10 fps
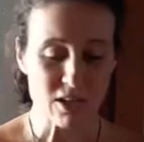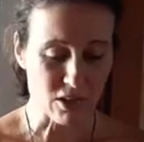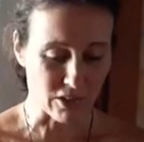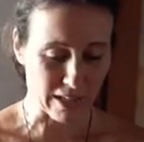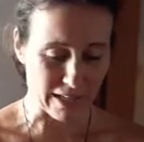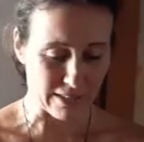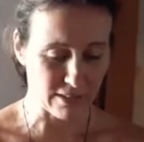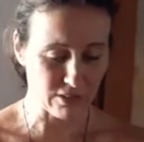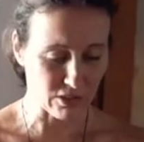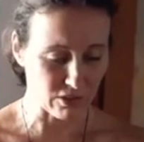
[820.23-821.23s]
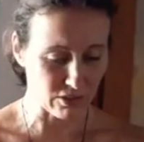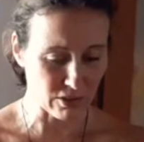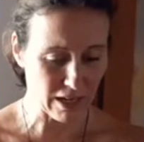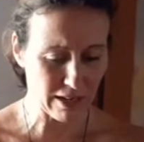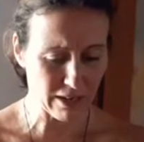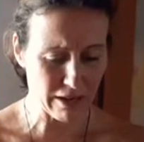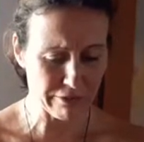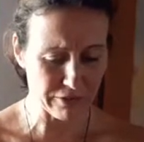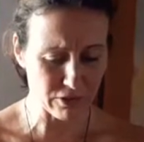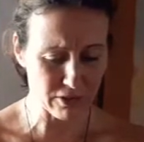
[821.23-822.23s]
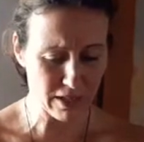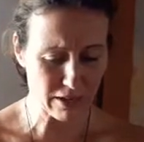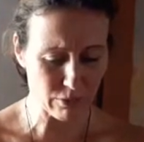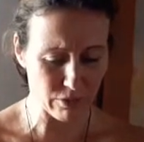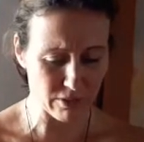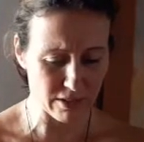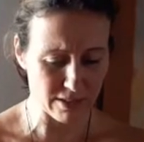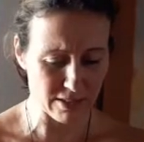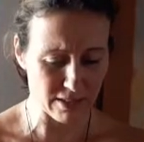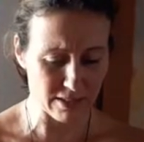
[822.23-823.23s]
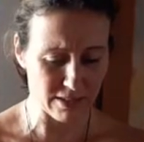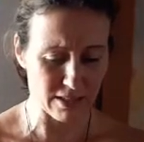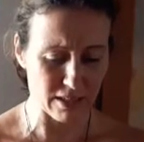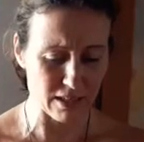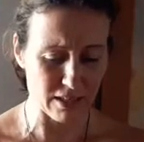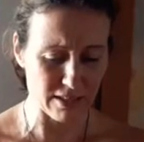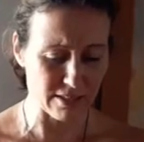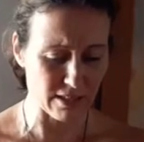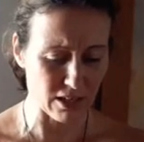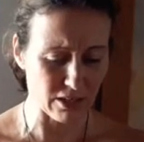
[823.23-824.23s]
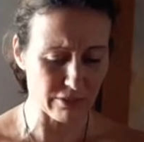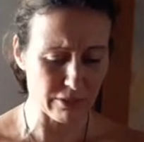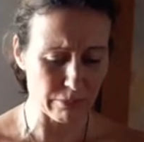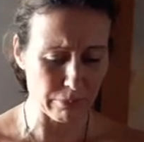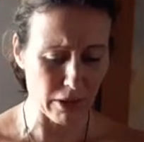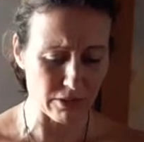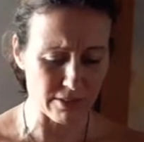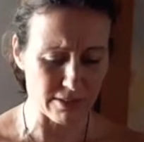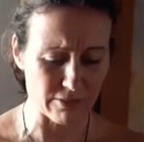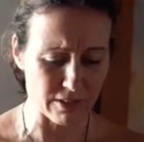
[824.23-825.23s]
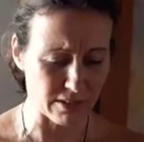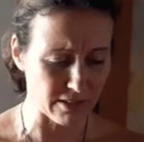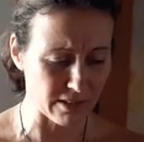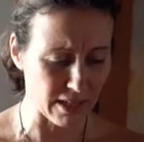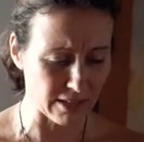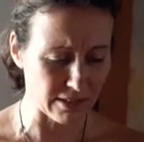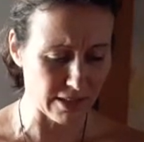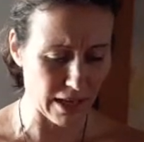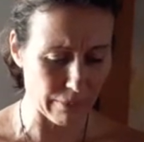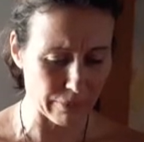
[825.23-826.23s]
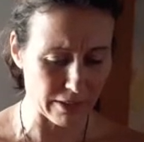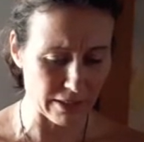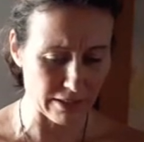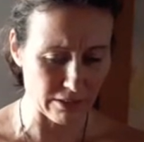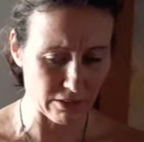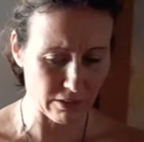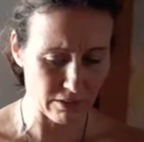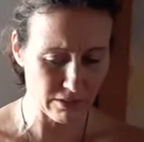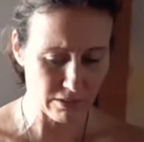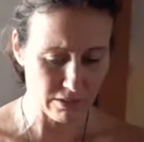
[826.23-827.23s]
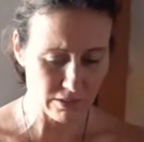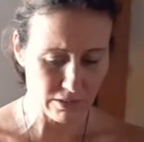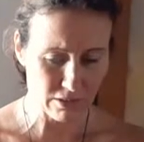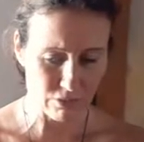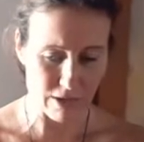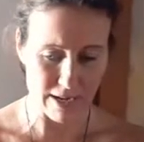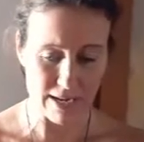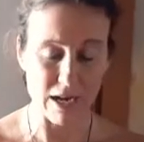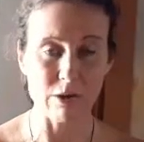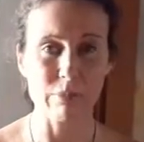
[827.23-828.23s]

Okay, so I feel that there's a lot of impulsiveness that's happening right now.